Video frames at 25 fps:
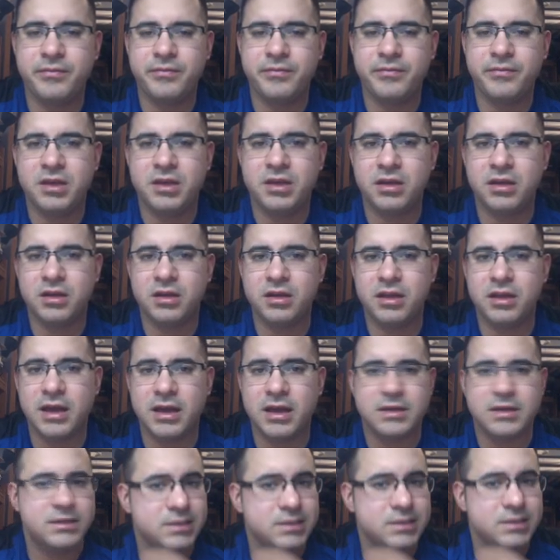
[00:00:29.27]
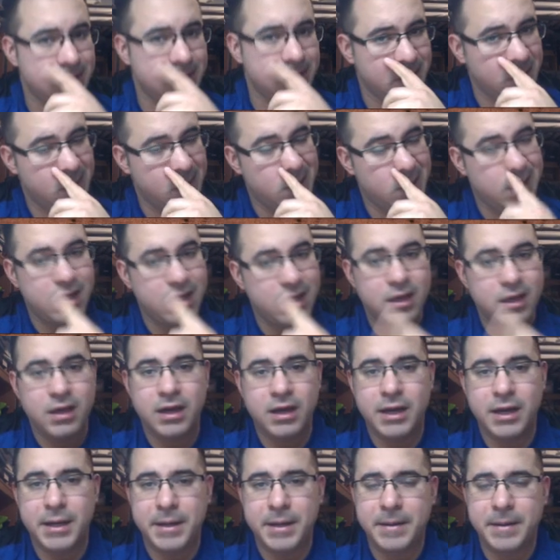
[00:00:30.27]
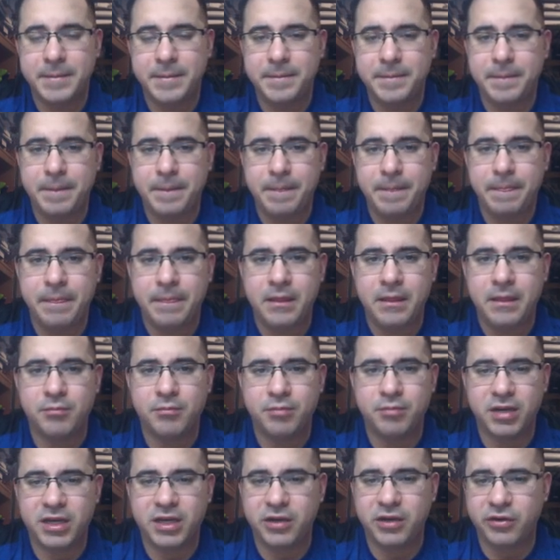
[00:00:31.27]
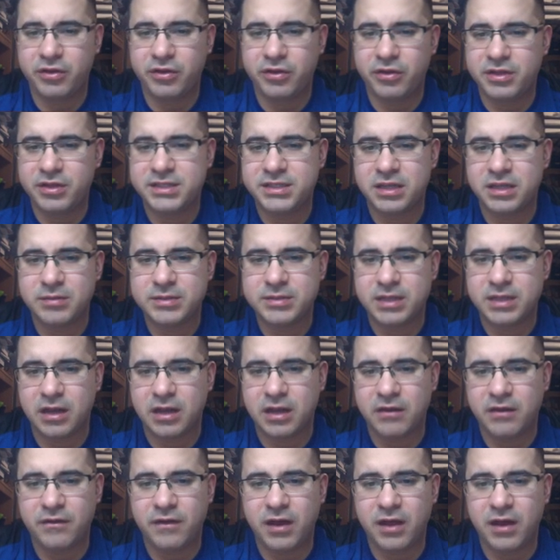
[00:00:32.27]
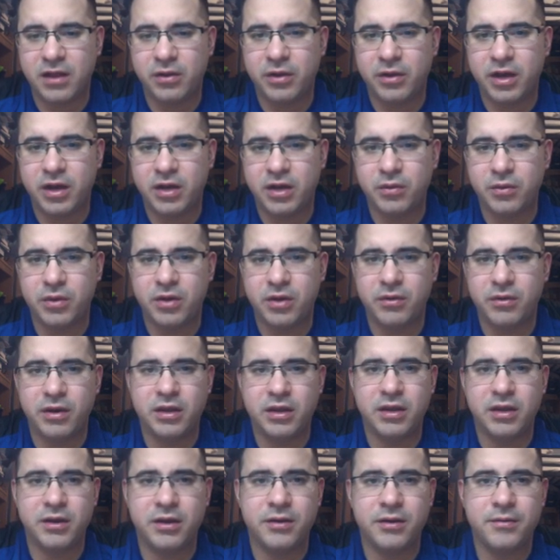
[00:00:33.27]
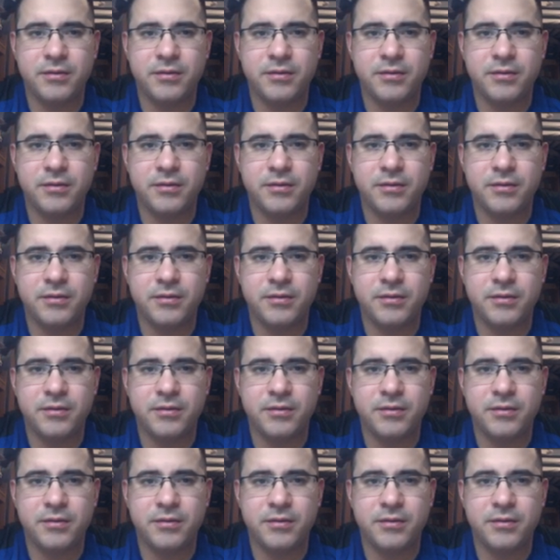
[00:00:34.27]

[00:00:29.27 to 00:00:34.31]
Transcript: in class. But here are the steps that I followed anyway right here.